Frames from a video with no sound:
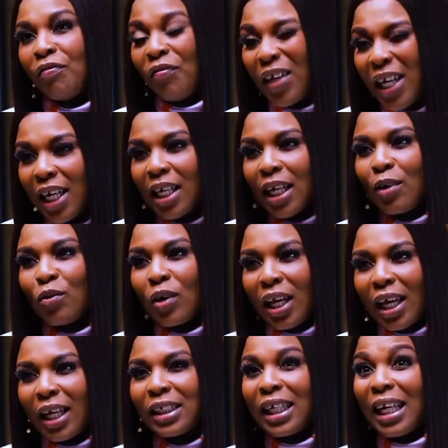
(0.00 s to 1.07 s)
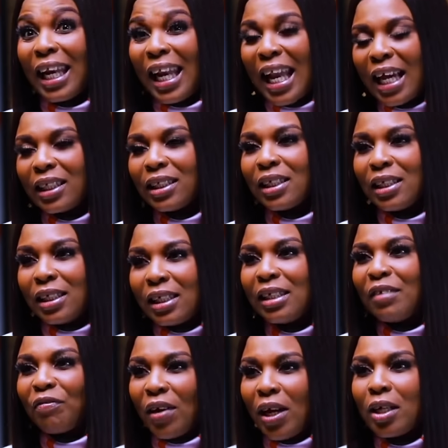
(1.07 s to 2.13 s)
Feed, Educate, Enlighten,
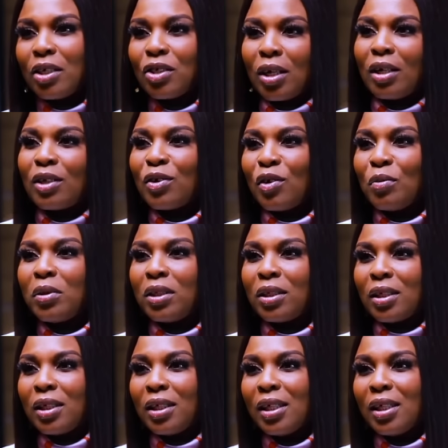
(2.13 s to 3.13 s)
Dignify a Child Community.